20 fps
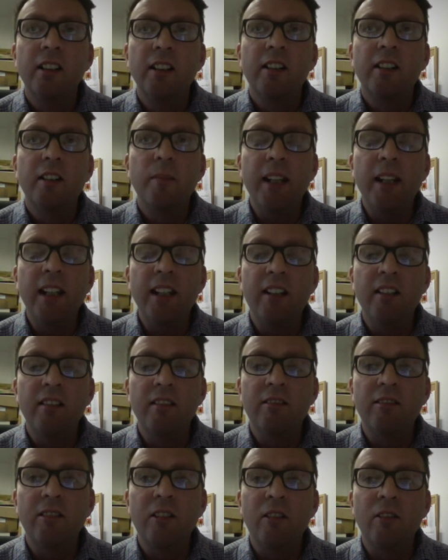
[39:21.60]
to be in
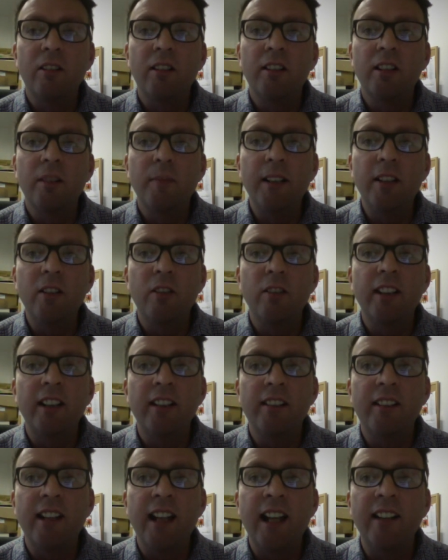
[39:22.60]
control and to be not
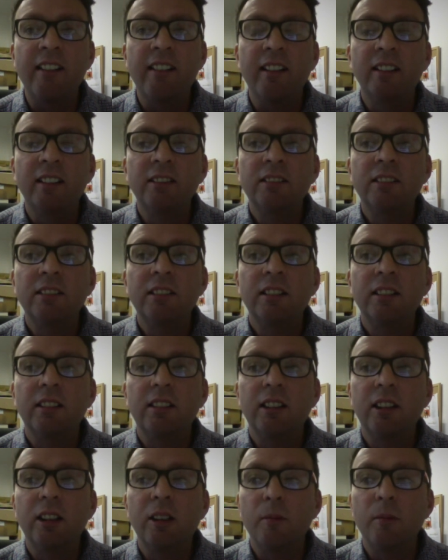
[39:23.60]
in debt
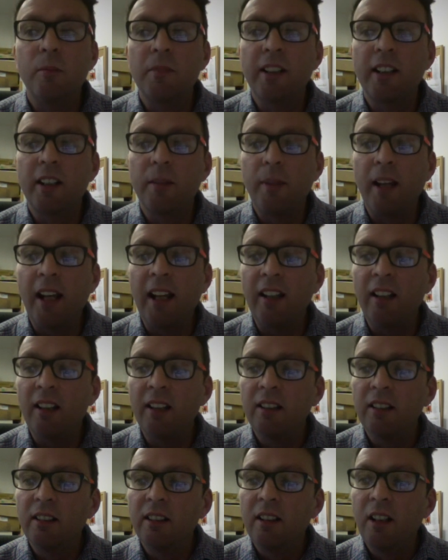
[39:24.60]
um, to the bank,
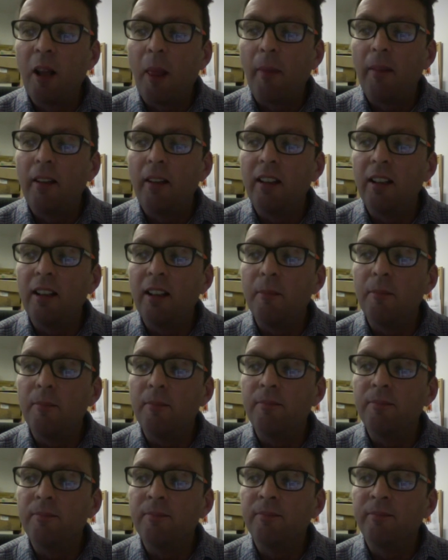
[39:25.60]

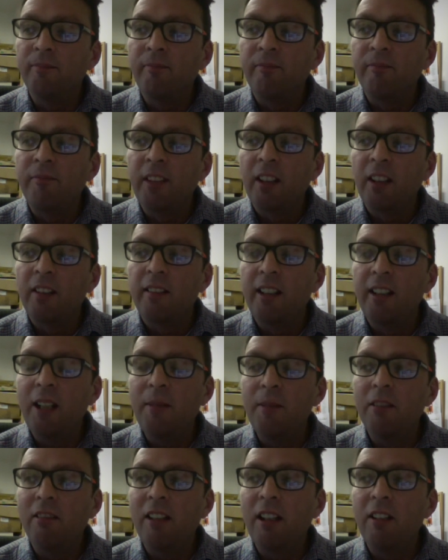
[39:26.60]
um, to
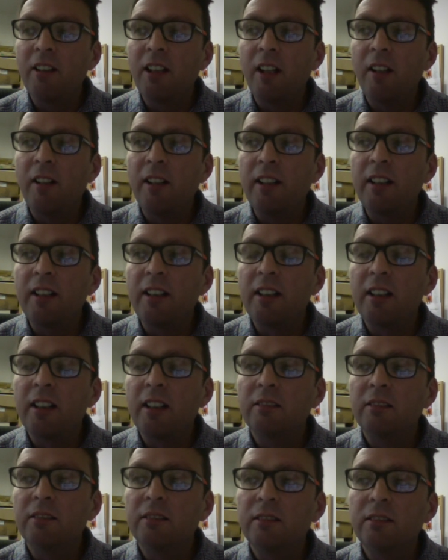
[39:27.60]
keep your outgoings,
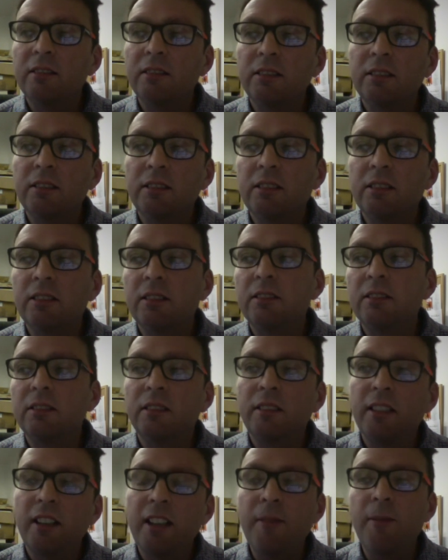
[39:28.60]

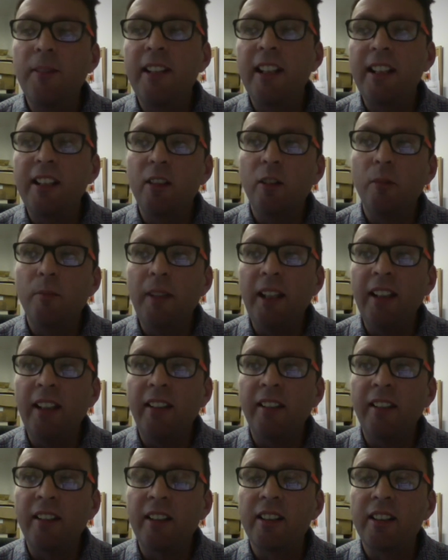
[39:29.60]
to live within your
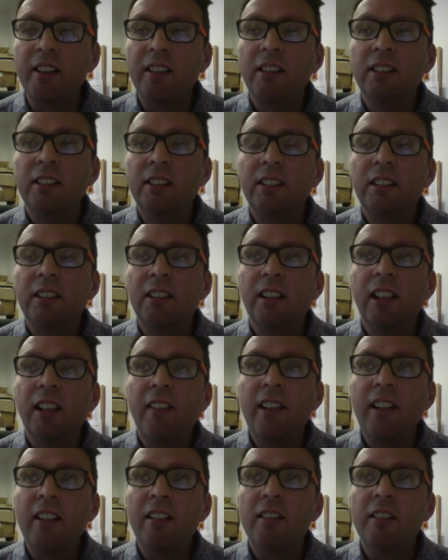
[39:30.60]
means and
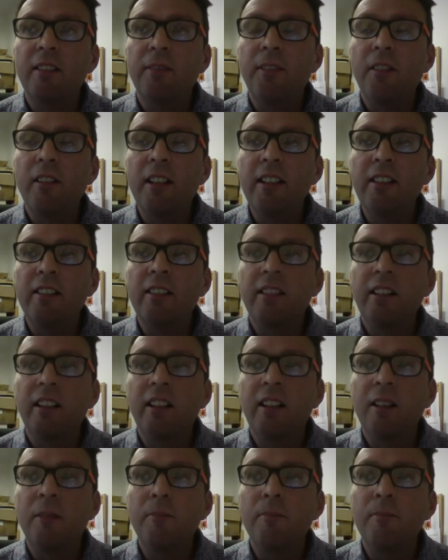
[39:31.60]
then to find
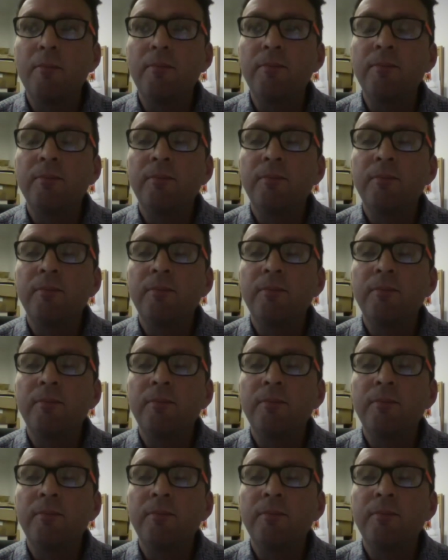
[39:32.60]
um,